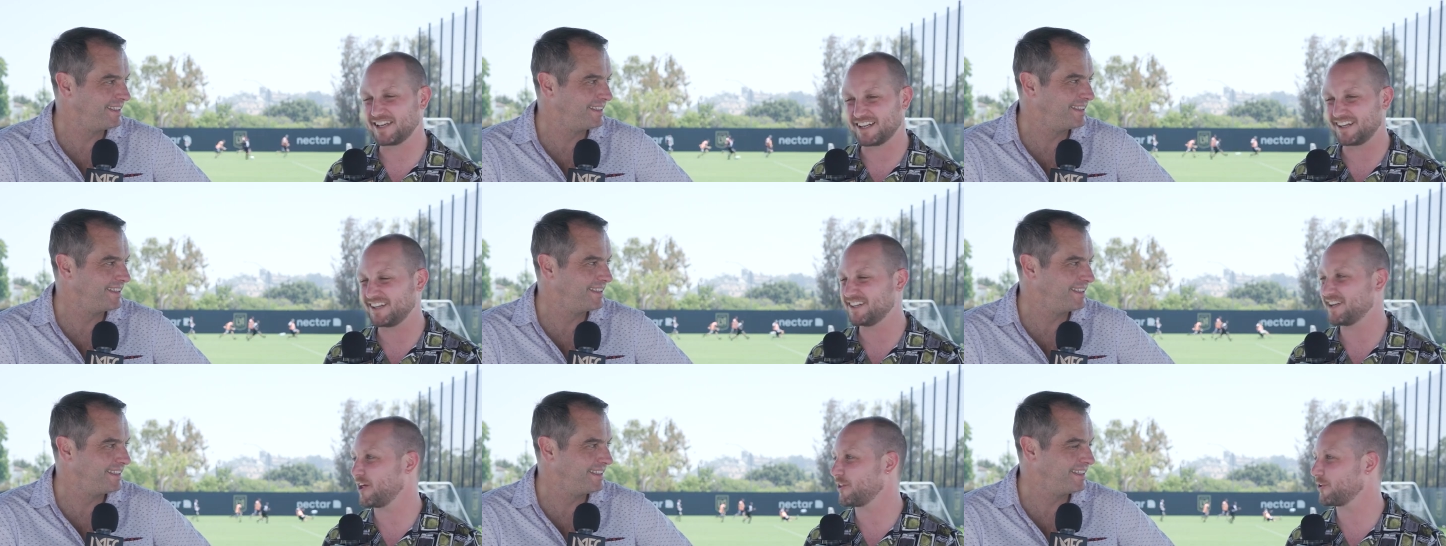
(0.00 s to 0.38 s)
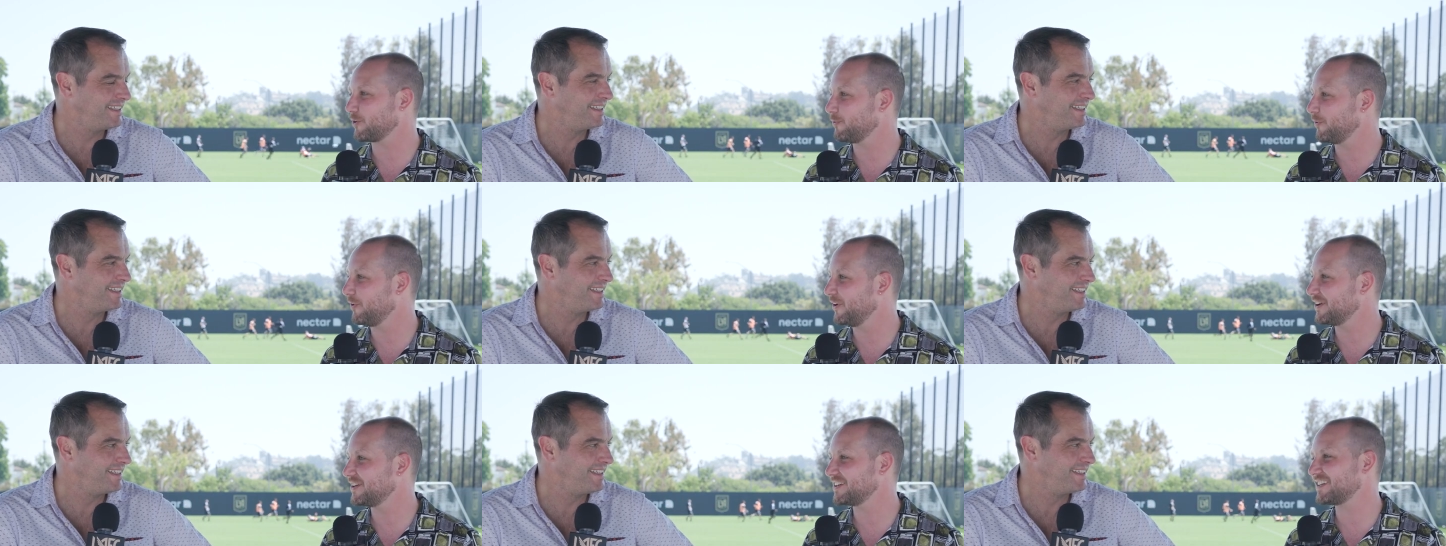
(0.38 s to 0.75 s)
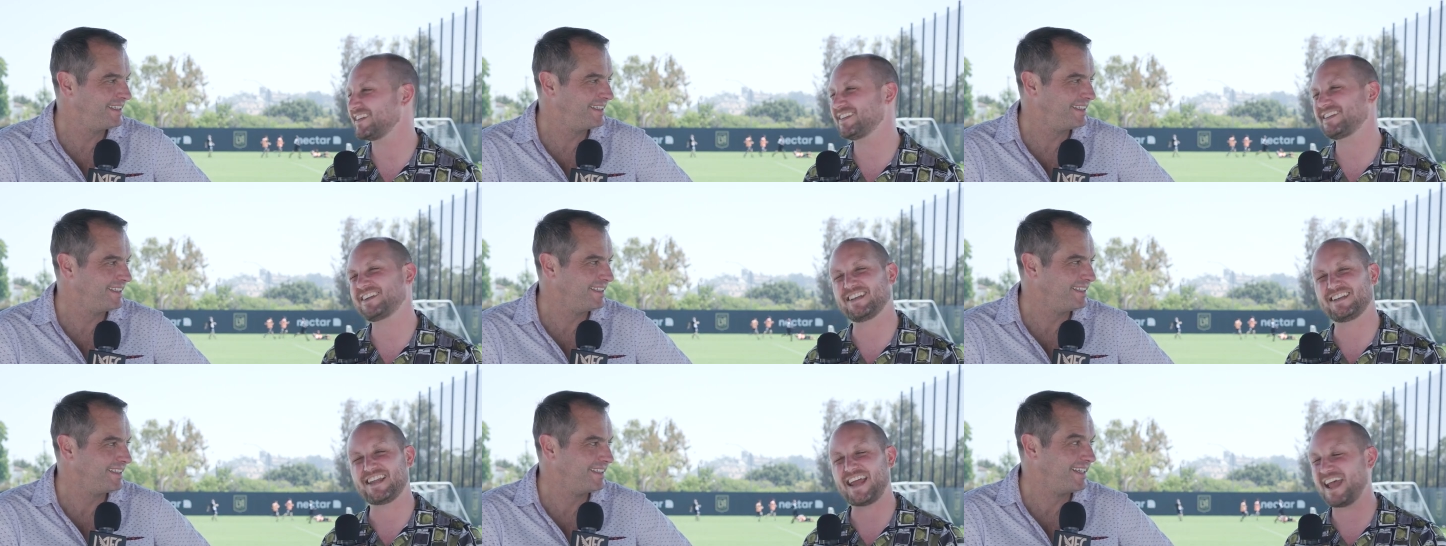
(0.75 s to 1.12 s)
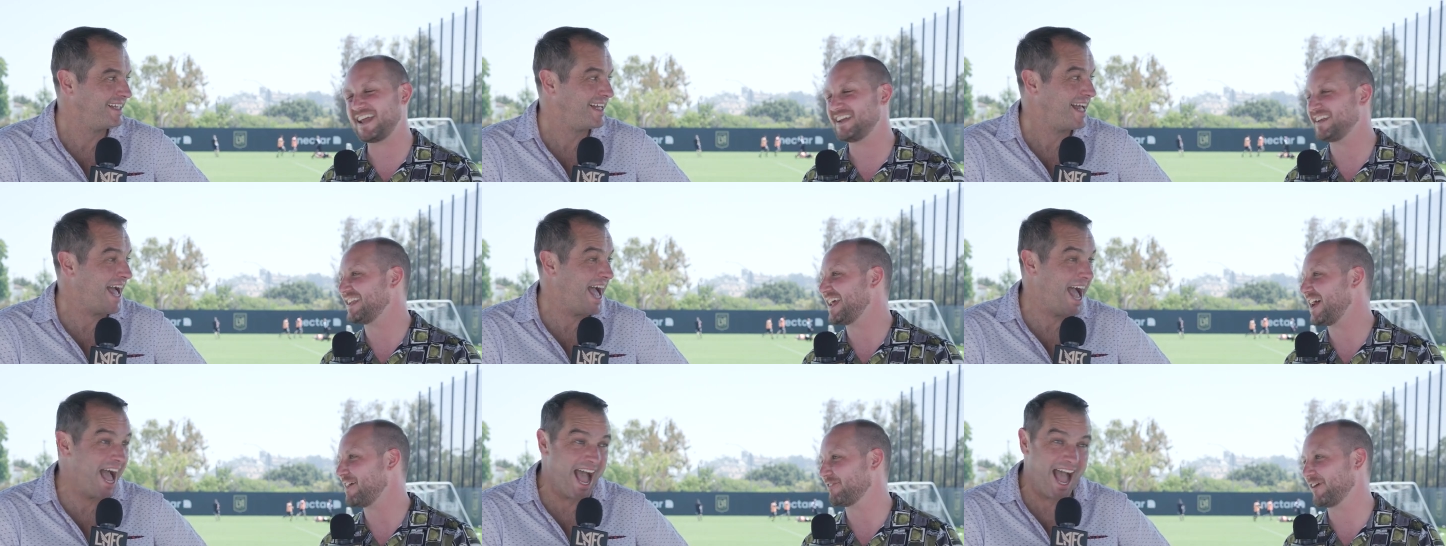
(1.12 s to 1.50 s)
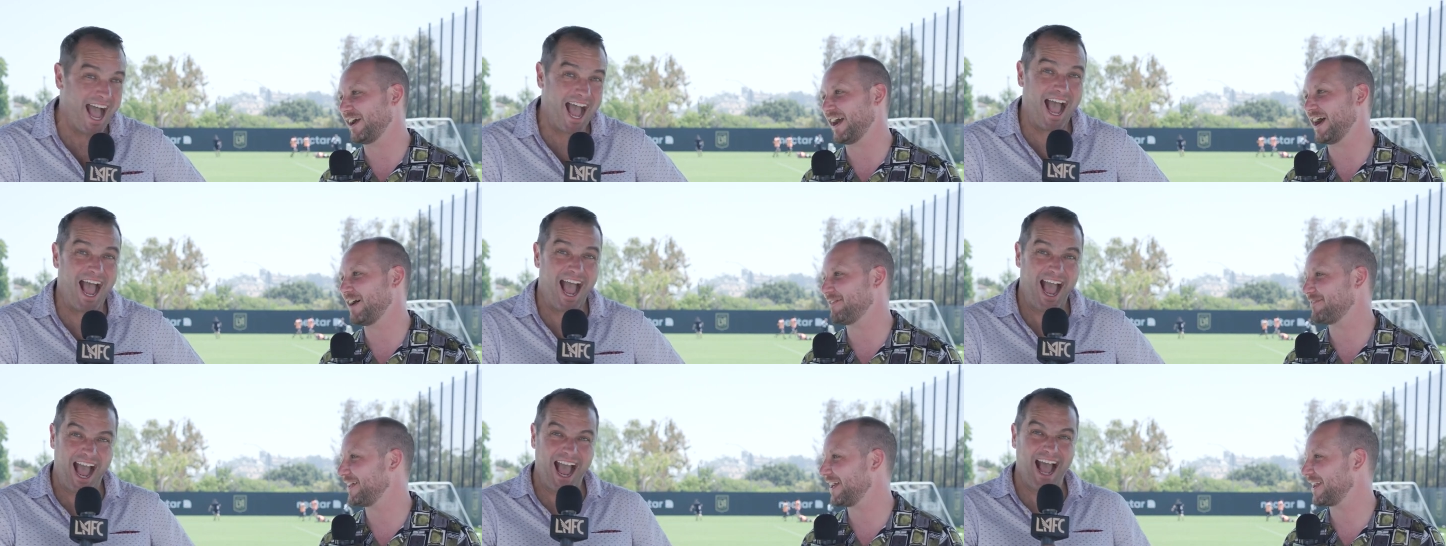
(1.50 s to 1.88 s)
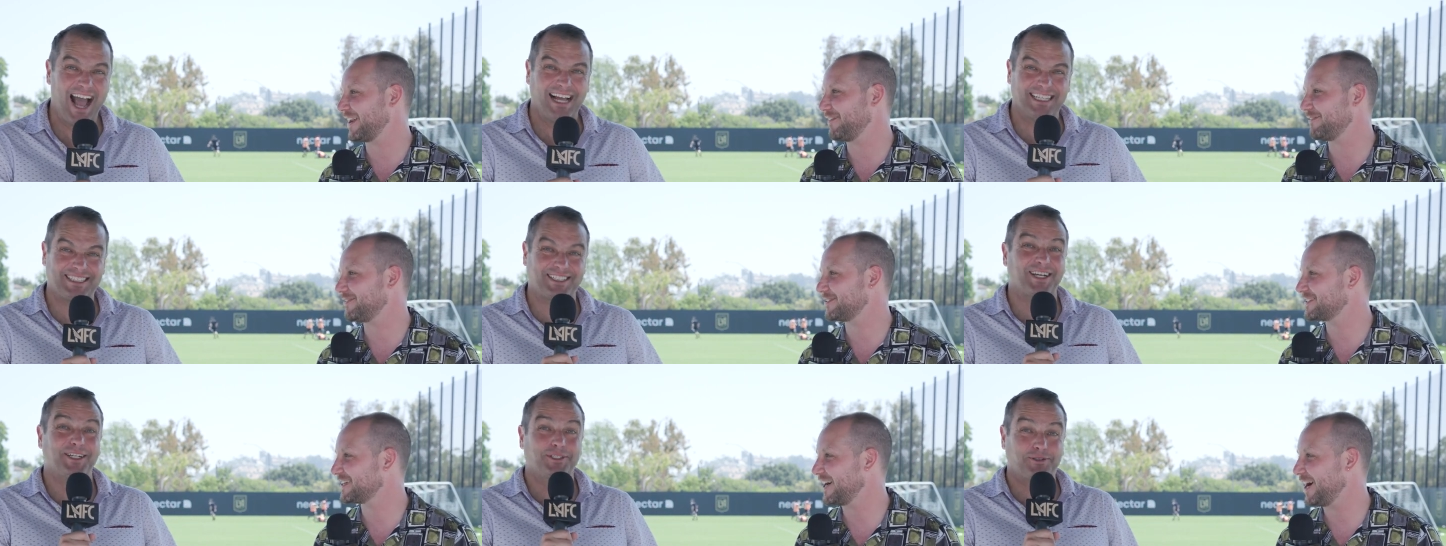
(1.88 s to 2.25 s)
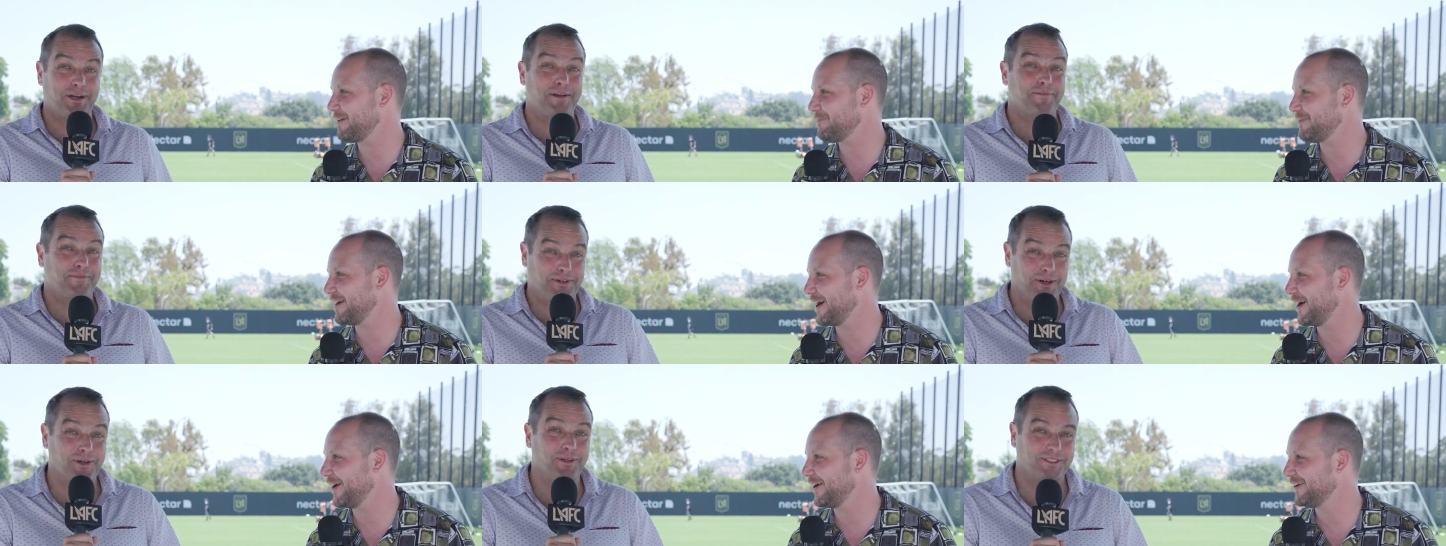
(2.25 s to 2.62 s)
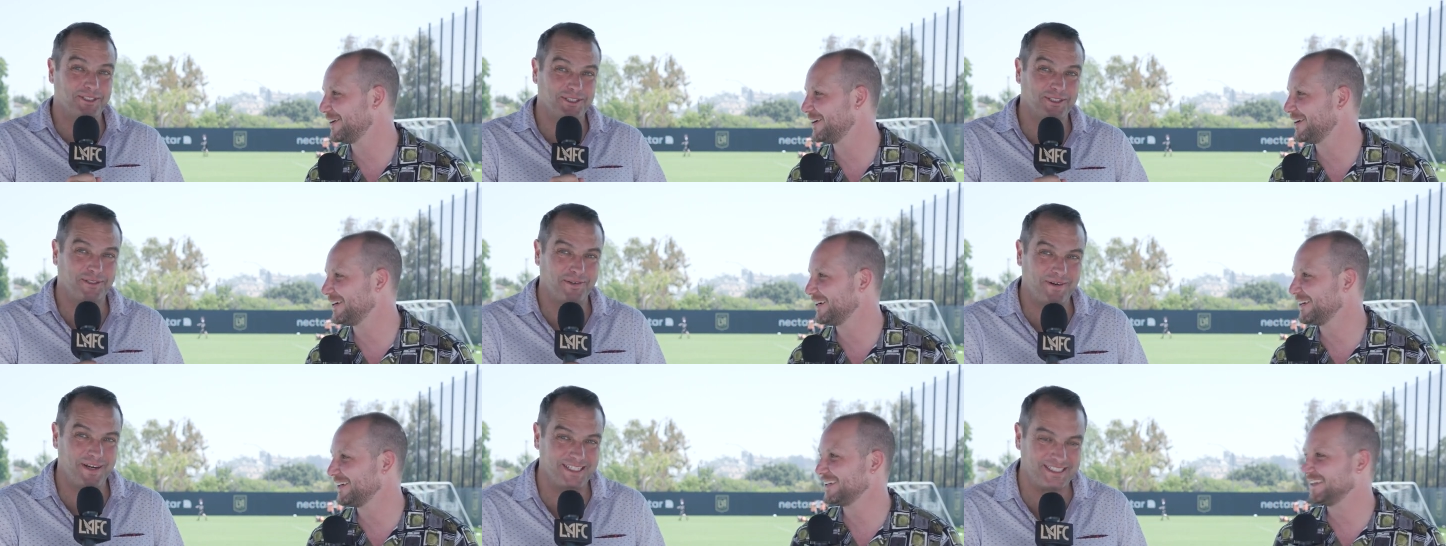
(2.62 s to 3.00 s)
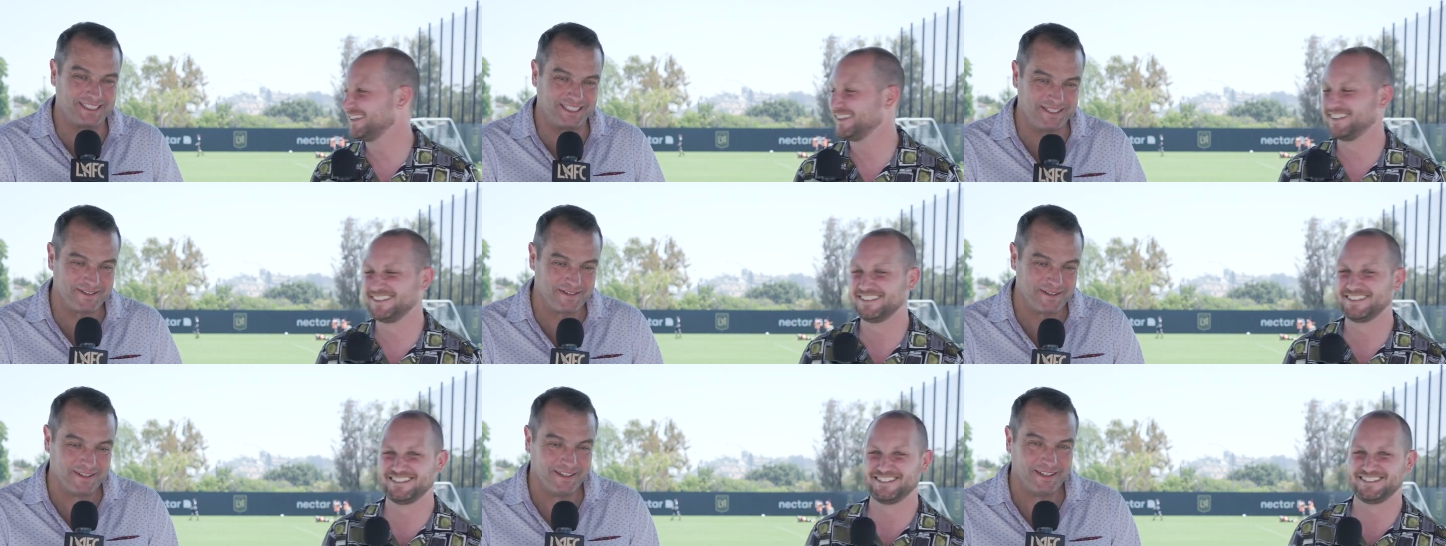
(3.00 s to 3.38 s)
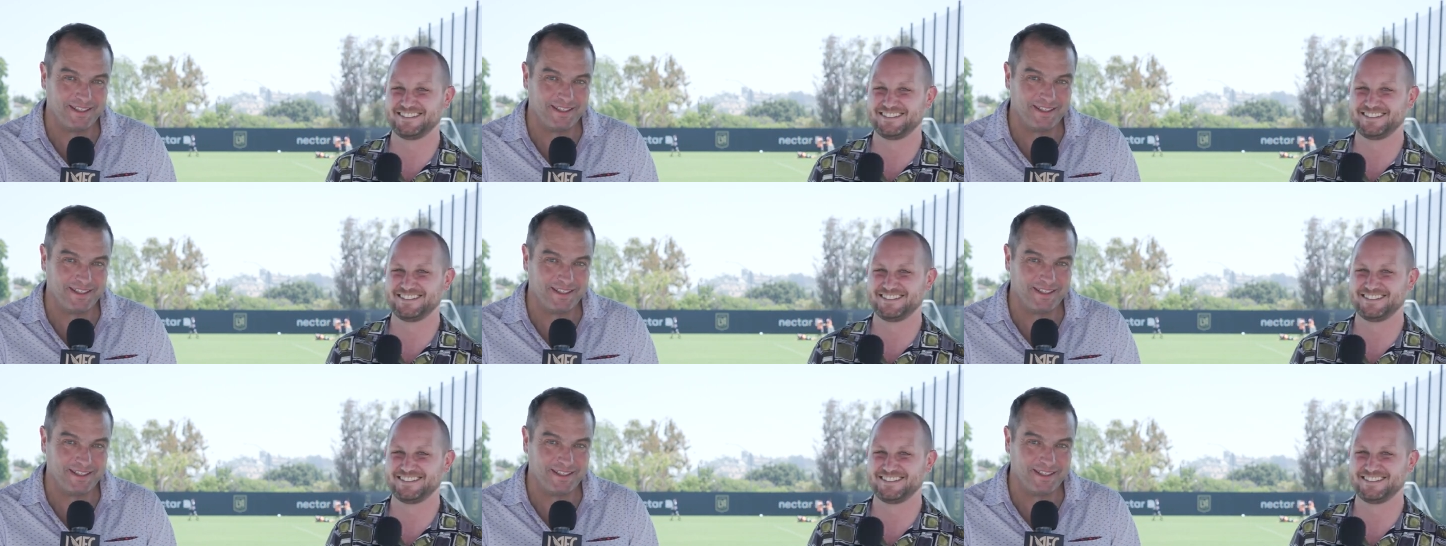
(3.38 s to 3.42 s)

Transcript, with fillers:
Speaker 1: get another one. You can never have that out
Speaker 2: of a timeout. That's got to drive coaches crazy.